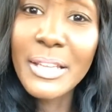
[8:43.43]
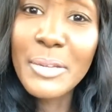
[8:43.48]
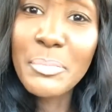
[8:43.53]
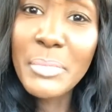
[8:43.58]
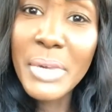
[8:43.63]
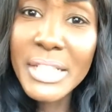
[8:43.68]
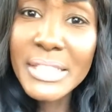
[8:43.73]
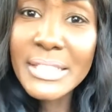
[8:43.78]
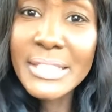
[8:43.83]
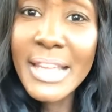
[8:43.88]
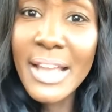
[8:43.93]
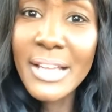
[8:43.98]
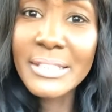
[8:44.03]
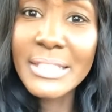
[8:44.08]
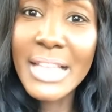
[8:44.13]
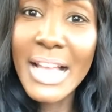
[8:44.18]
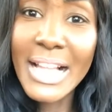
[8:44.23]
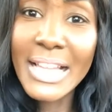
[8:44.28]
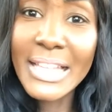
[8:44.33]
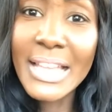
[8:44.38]
Bust
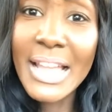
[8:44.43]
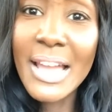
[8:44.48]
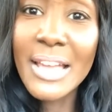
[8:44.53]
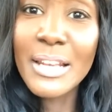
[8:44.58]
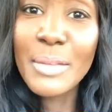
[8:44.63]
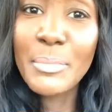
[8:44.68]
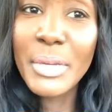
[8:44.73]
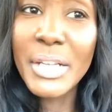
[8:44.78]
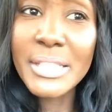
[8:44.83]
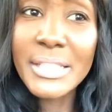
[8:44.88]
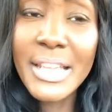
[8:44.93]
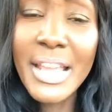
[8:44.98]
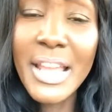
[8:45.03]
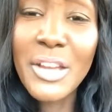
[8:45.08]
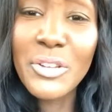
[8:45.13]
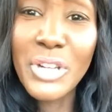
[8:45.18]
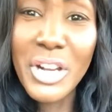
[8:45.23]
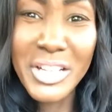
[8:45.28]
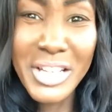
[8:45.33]
down, Taliana. Bust down.